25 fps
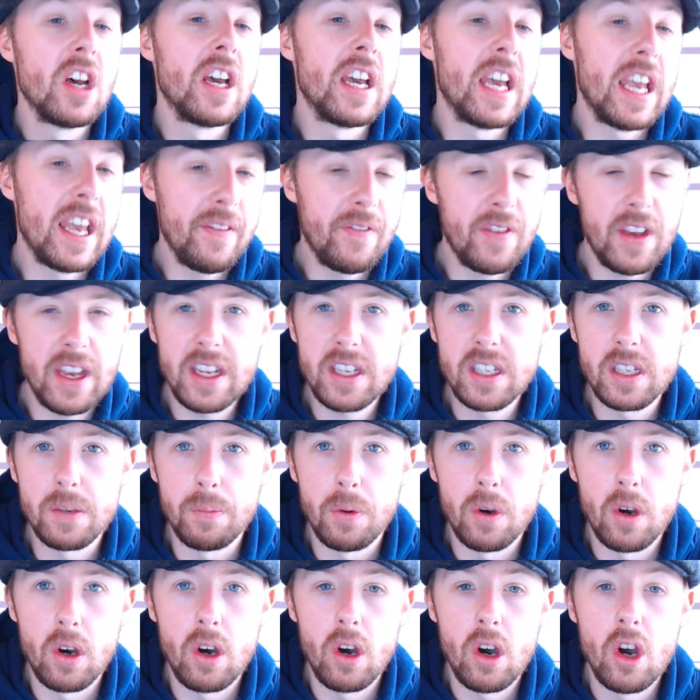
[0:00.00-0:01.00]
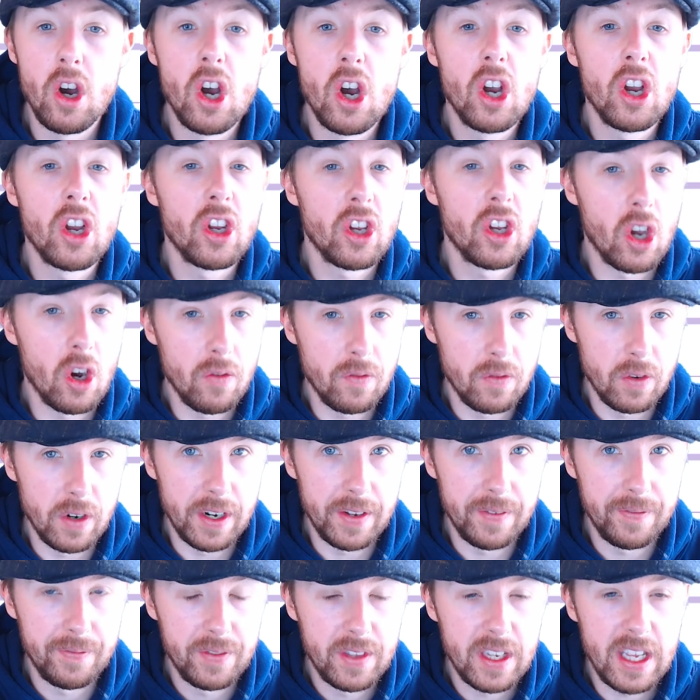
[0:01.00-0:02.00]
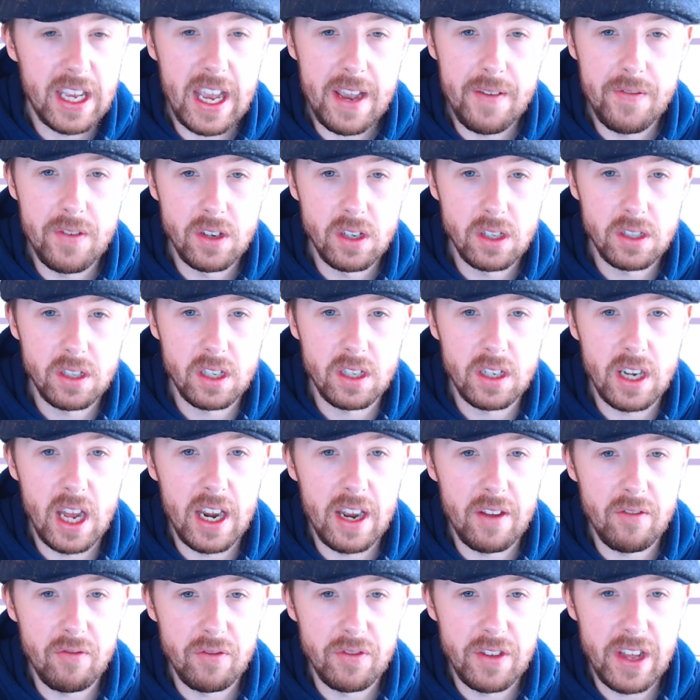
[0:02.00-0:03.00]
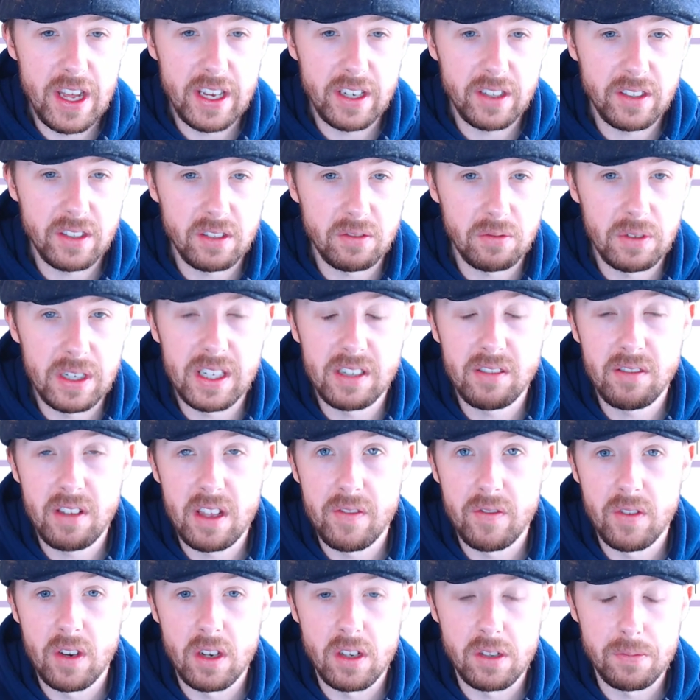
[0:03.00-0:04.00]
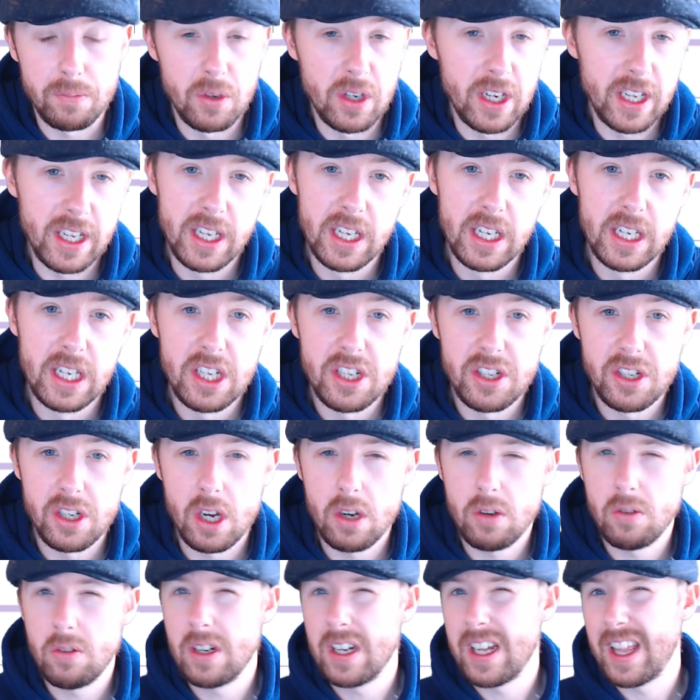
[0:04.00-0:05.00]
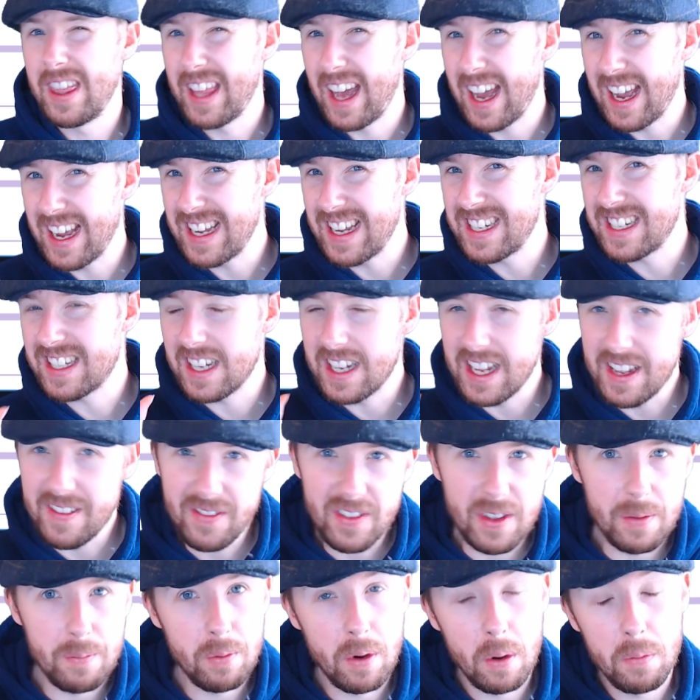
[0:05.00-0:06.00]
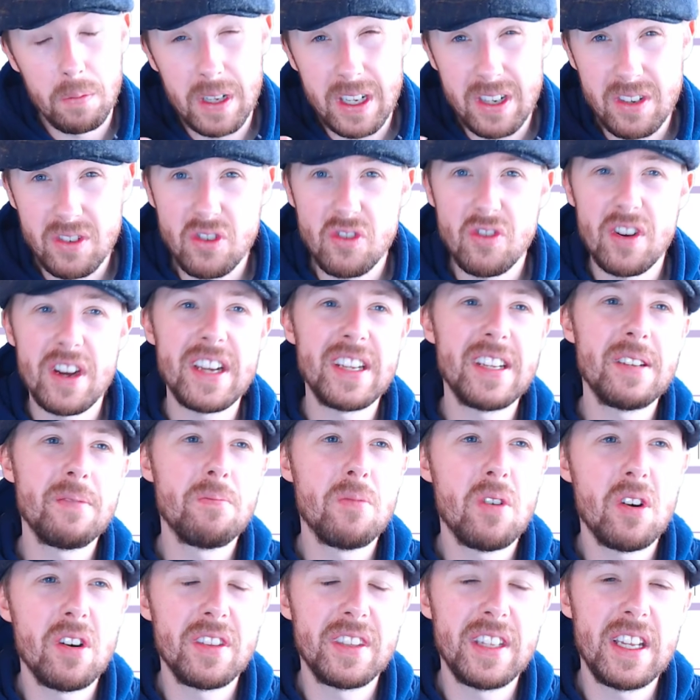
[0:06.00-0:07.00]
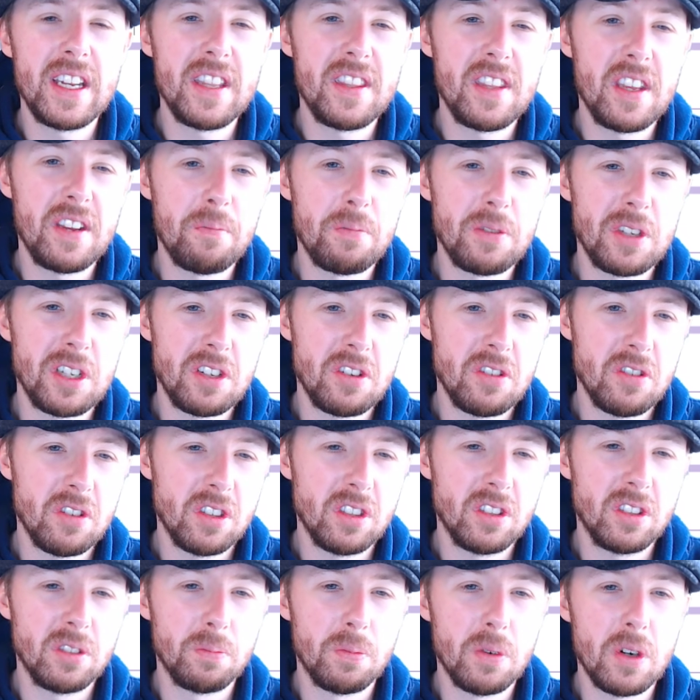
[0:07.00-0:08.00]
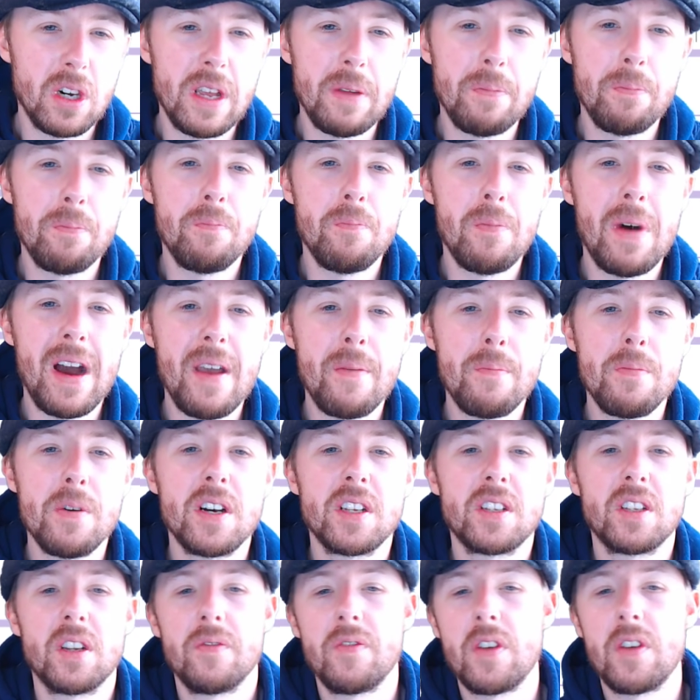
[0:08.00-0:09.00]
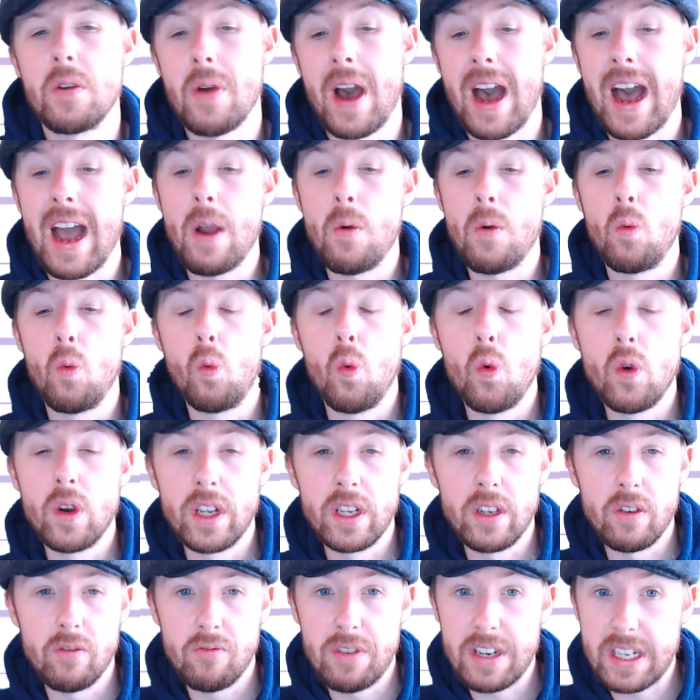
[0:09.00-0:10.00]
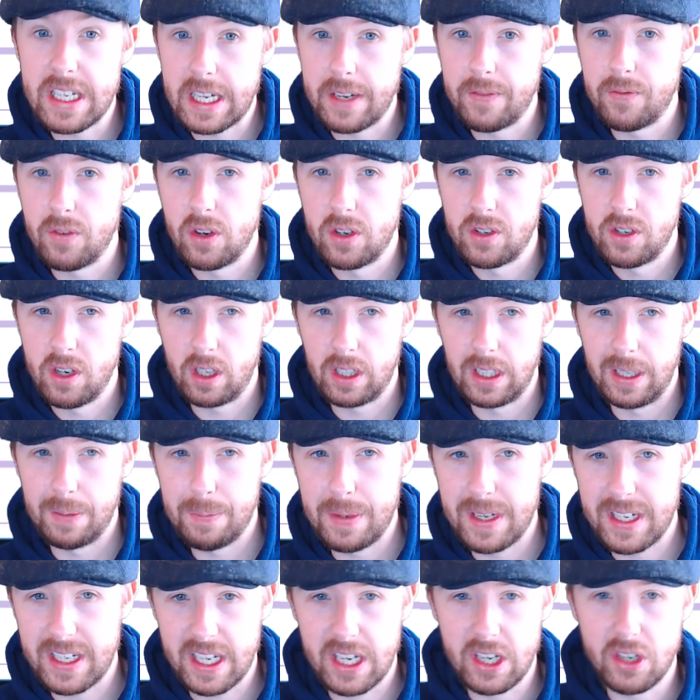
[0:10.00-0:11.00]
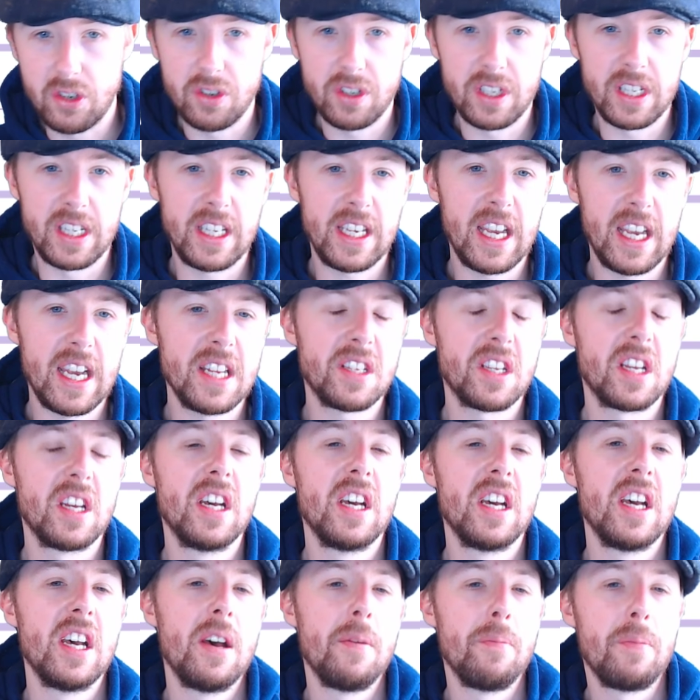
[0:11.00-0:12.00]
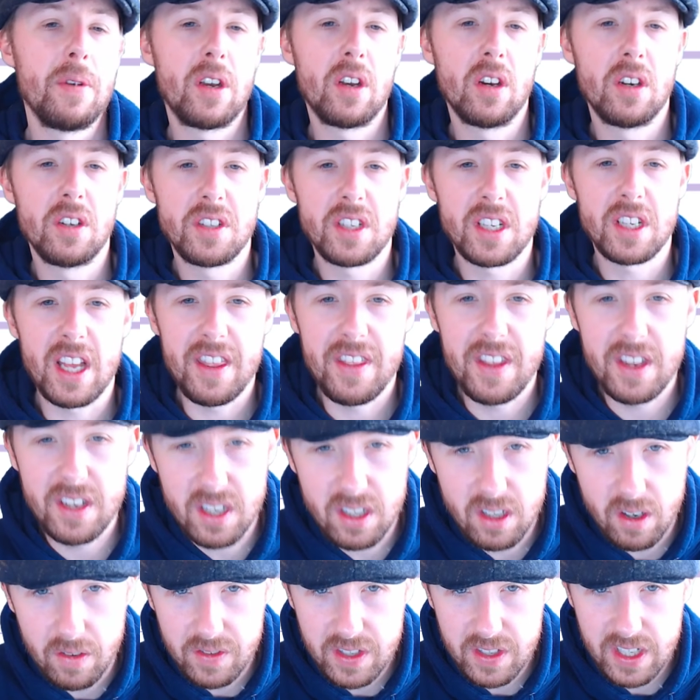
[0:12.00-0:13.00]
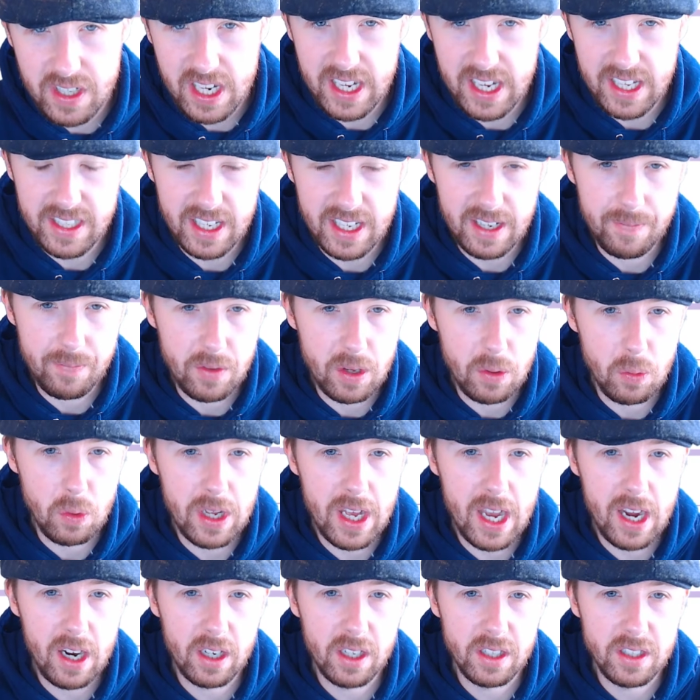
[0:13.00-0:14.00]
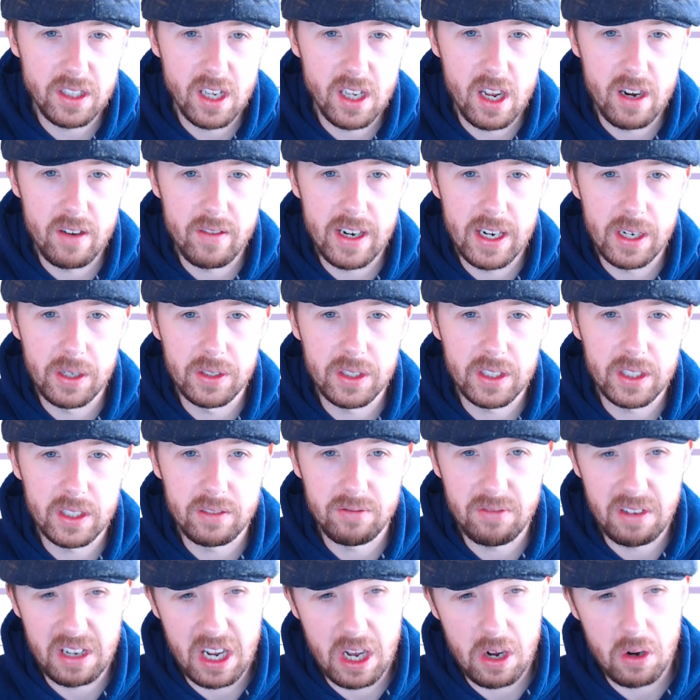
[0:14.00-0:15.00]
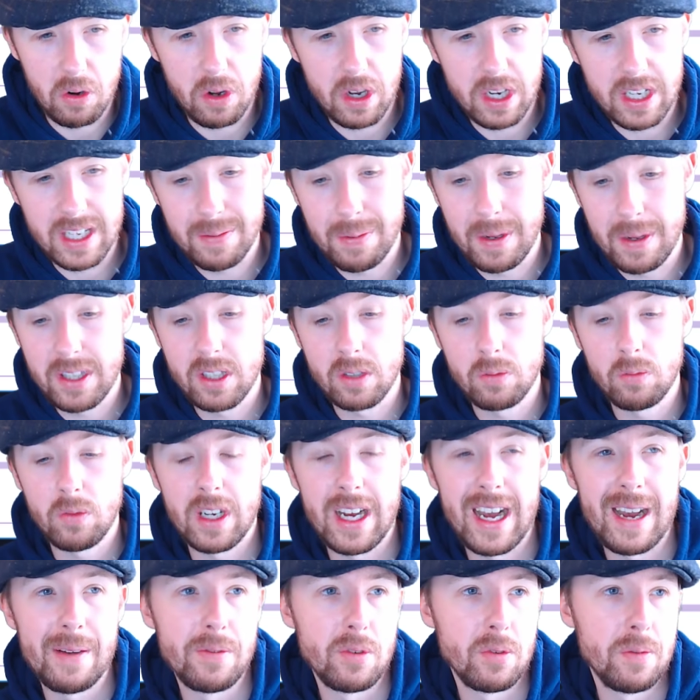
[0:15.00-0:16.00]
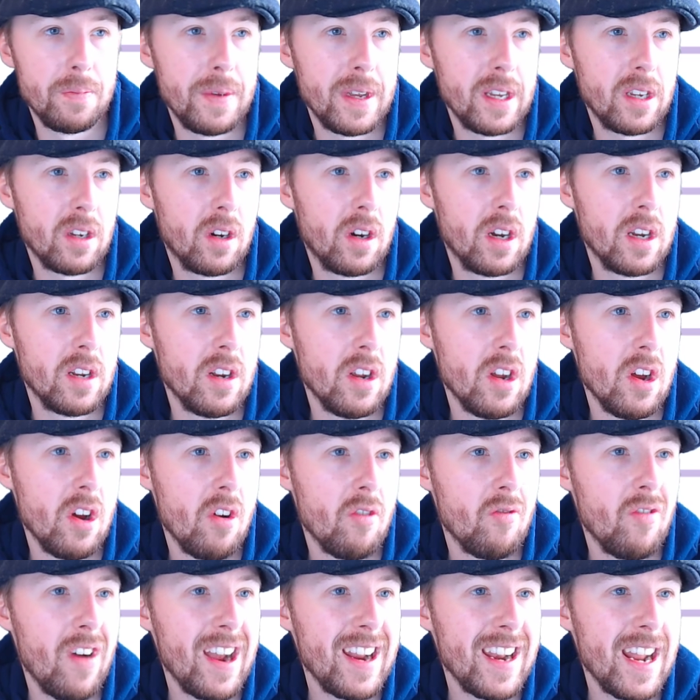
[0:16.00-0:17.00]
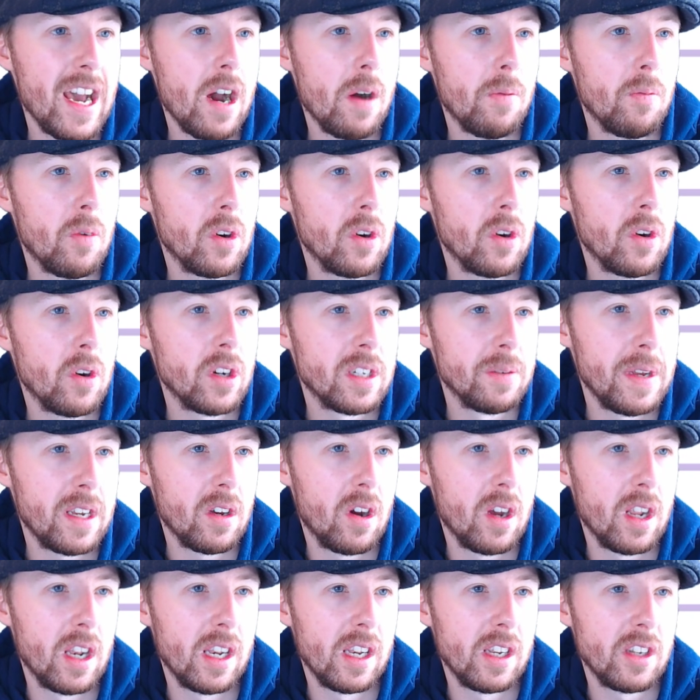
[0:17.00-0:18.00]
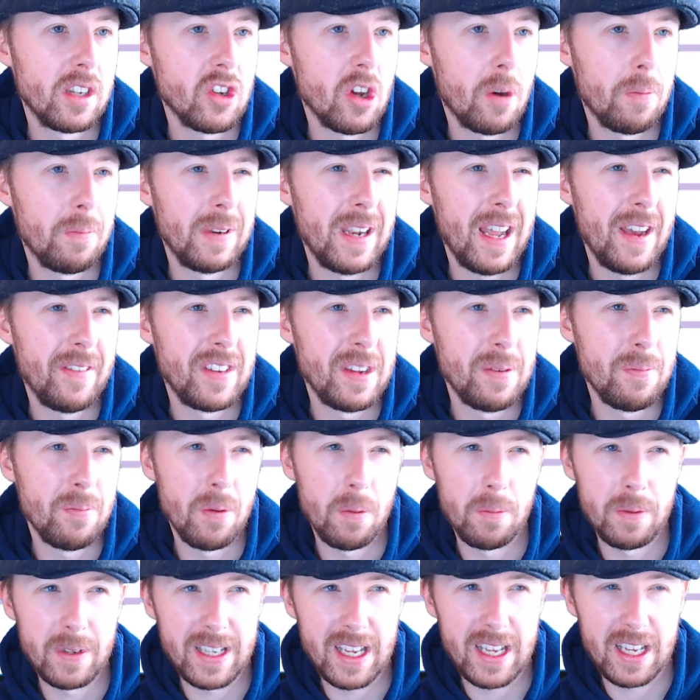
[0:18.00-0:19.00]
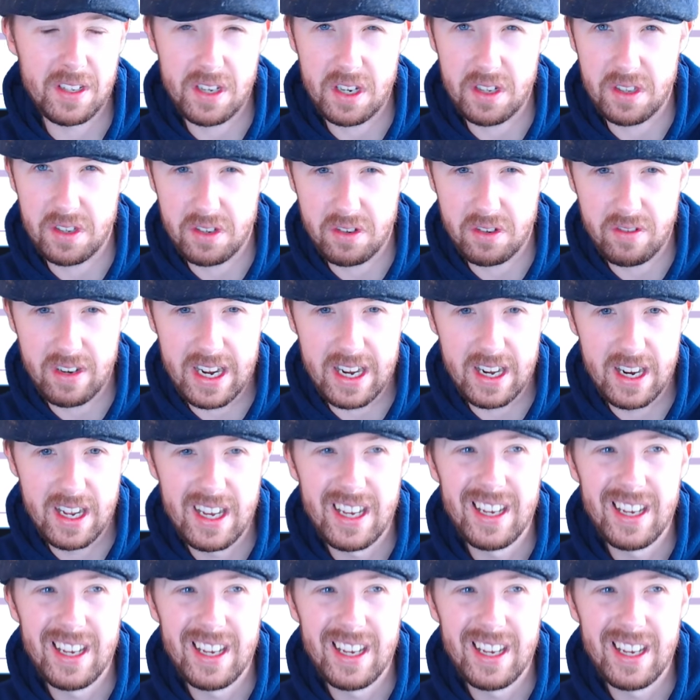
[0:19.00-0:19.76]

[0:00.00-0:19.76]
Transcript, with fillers: If it is support, go for it. If it doesn't and it fails, well, you've lost money. So that is if you probably trade in more than anything, positional hold. But in my personal view, I wouldn't risk it for a chocolate biscuit just in case, because this is obviously hit it. We are going to turn around. You know, it depends on what happens with Bitcoin. Right now, I'm watching Bitcoin top left. You probably can't see on the screen.